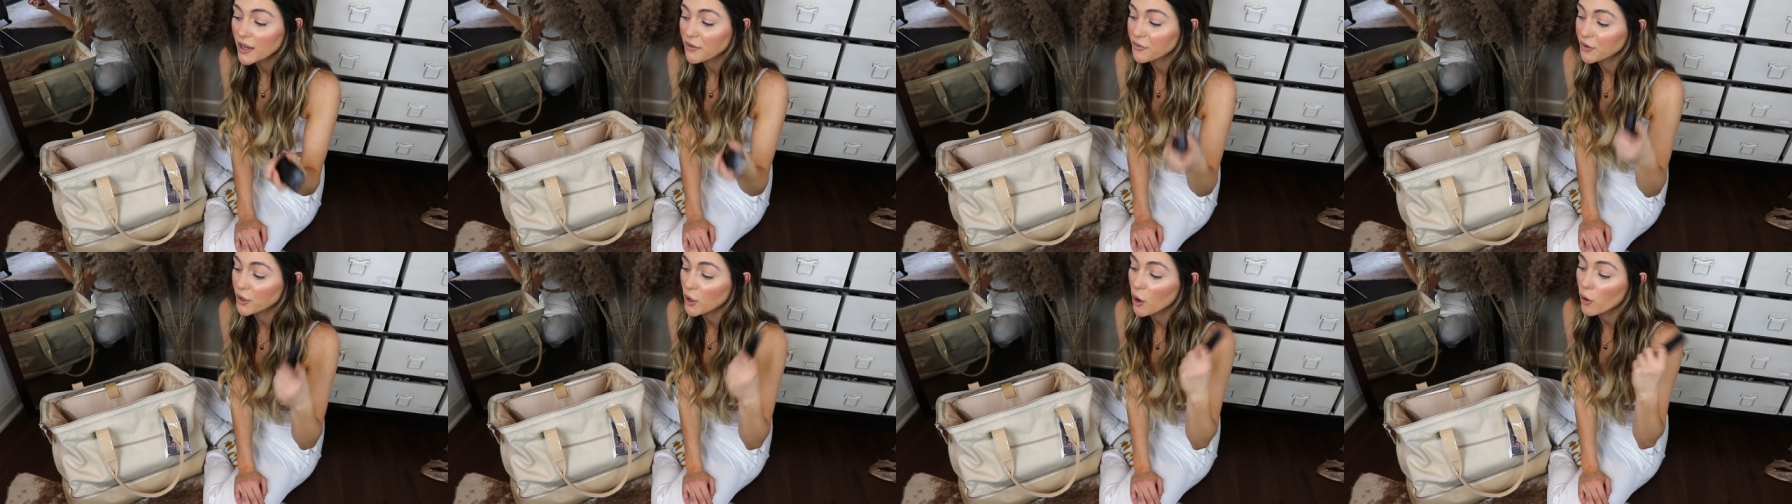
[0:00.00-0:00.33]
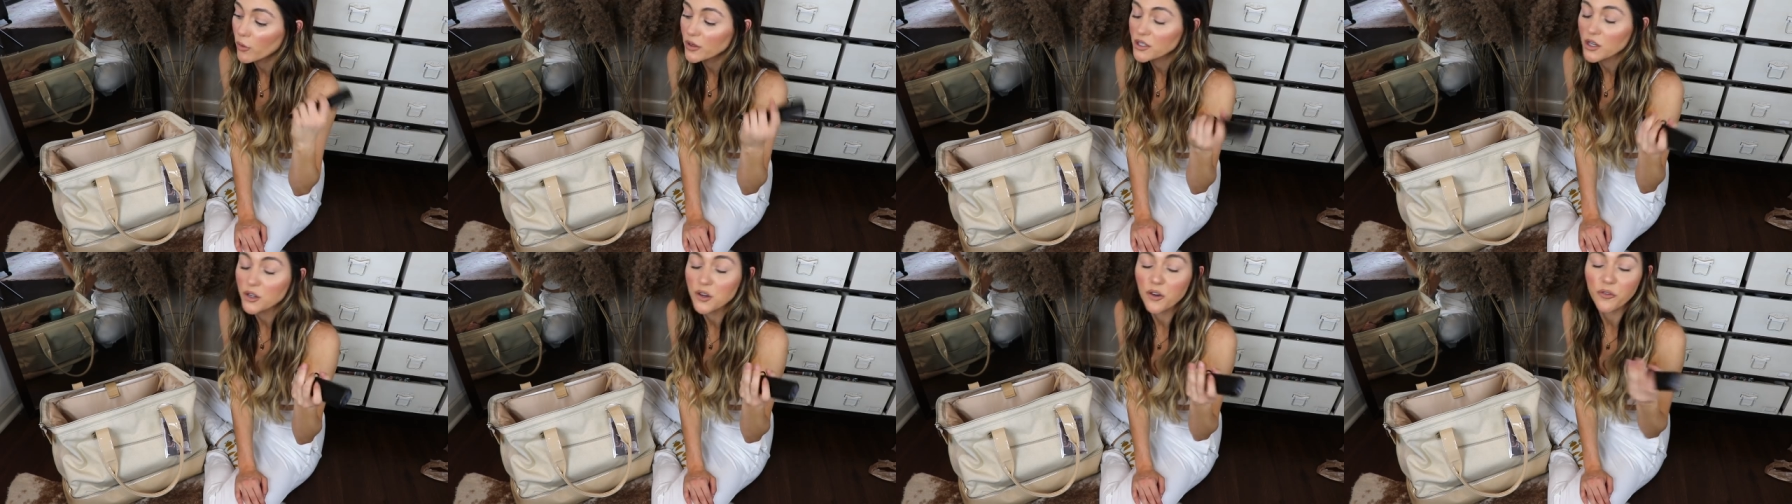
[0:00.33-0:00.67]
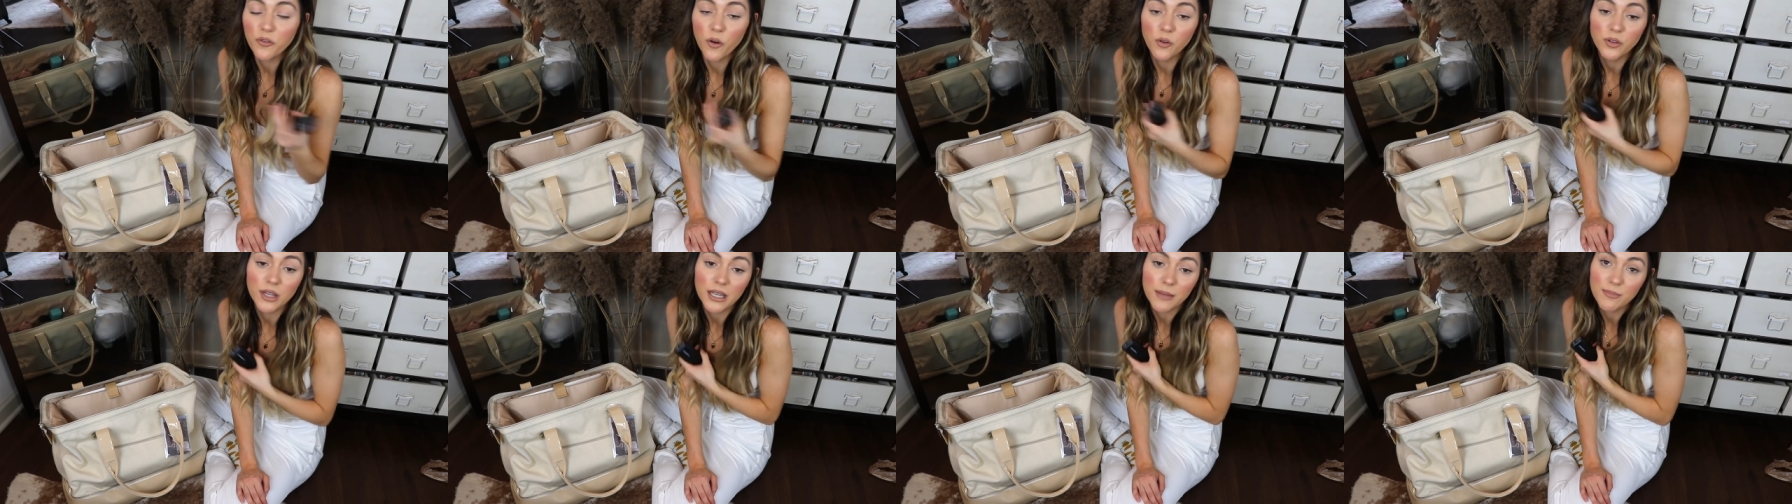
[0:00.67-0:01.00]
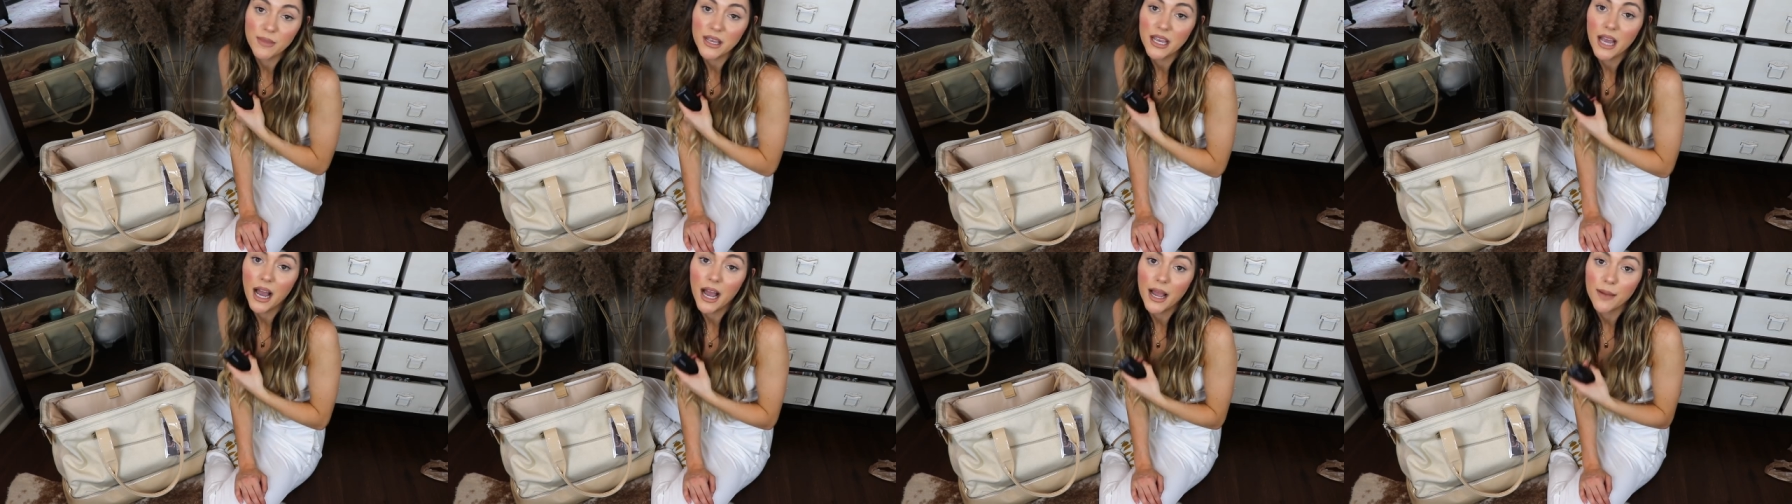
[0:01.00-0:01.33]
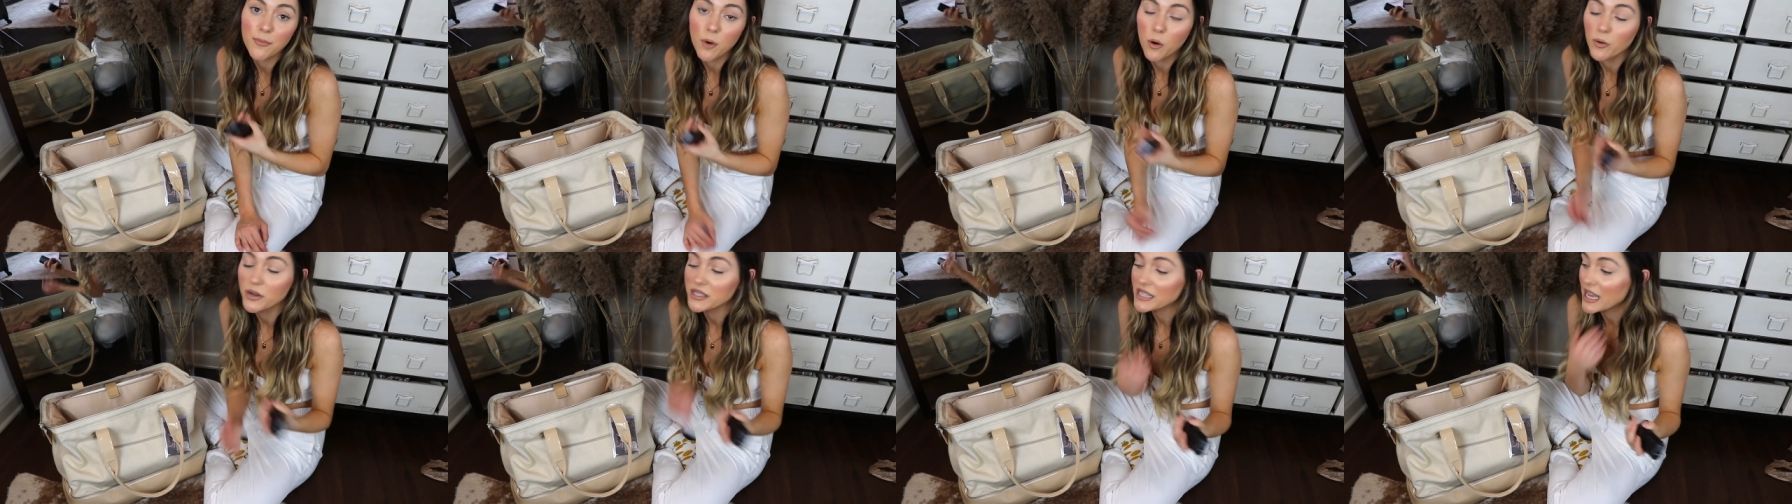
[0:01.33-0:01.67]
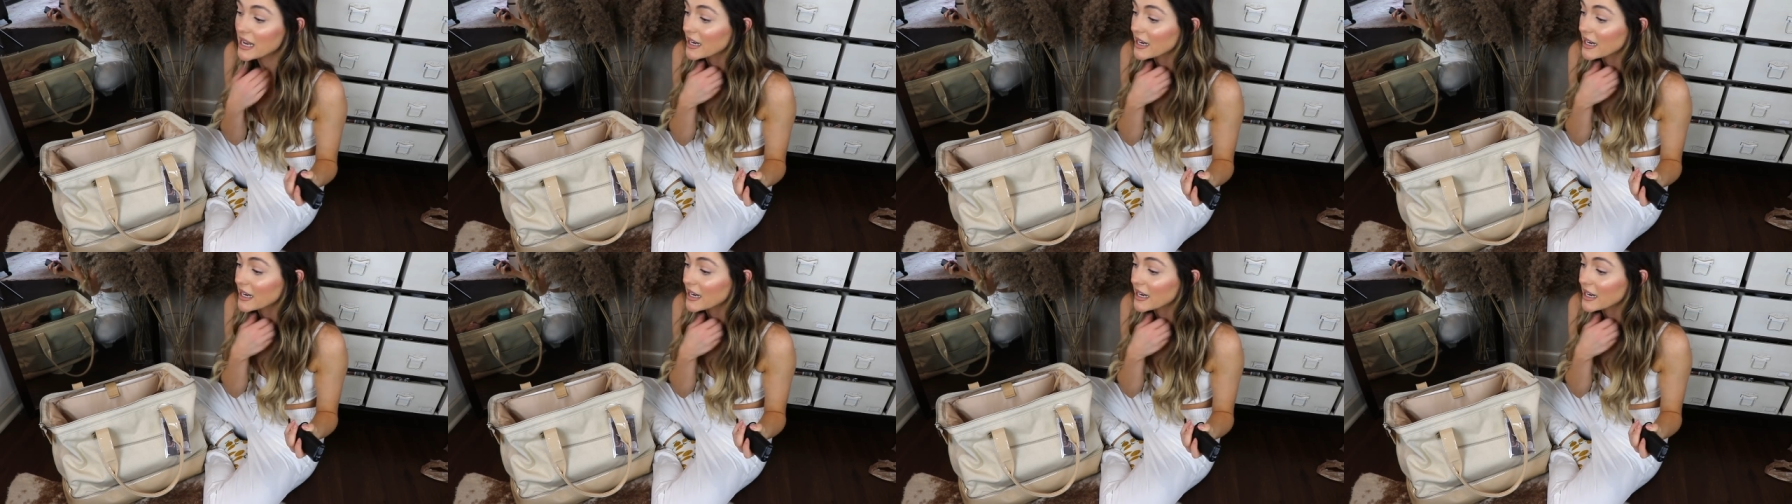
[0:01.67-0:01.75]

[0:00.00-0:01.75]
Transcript: if you're always on your phone like me, I'm always